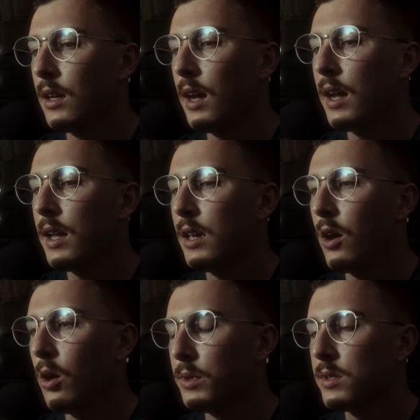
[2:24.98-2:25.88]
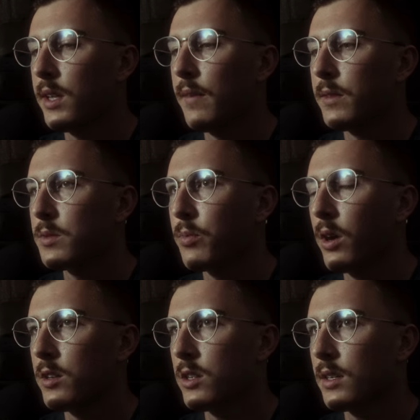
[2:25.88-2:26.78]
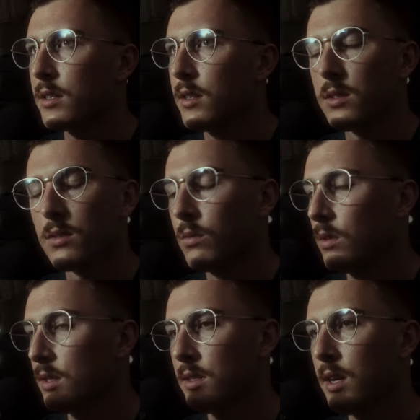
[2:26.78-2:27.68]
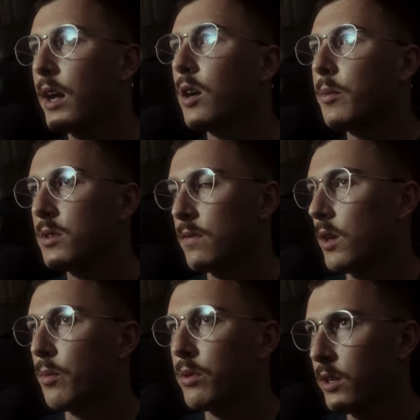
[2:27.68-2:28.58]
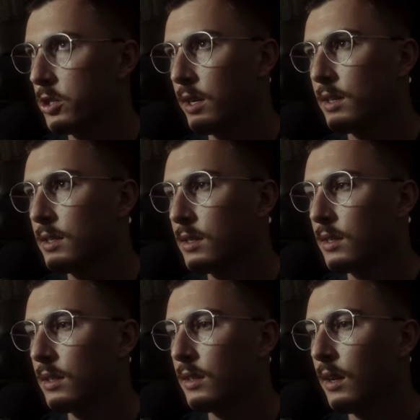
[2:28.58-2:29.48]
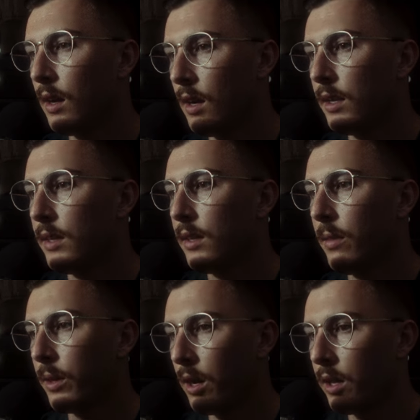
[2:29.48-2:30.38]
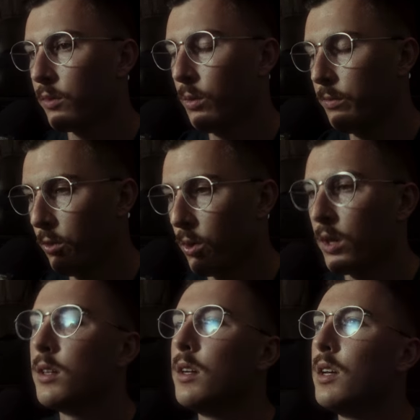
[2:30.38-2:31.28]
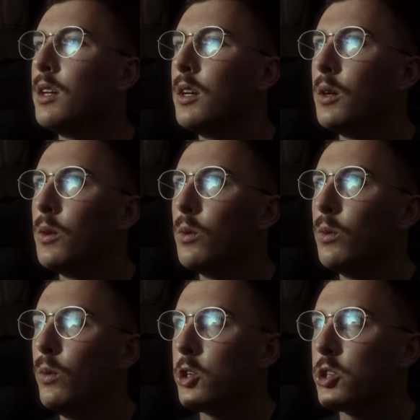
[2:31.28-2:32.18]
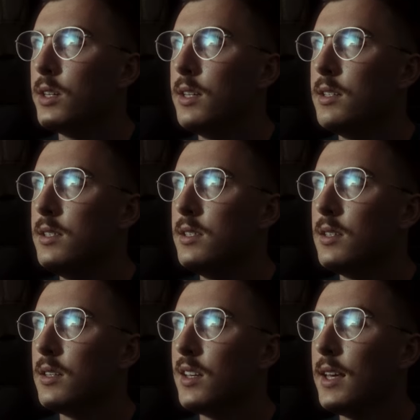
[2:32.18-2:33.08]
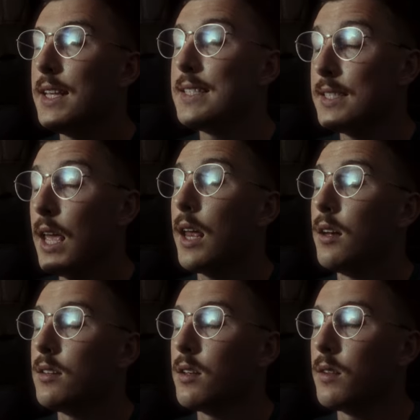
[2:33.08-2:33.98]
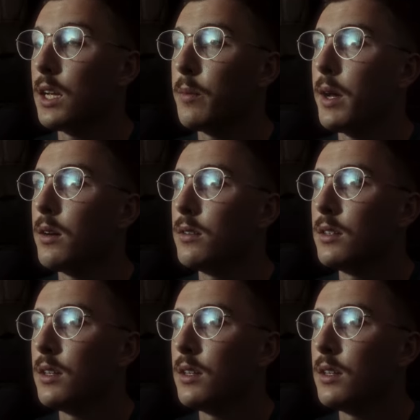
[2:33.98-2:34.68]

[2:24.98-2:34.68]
I almost left this project, this entire music video project, on the cutting room floor, which is insane to think about.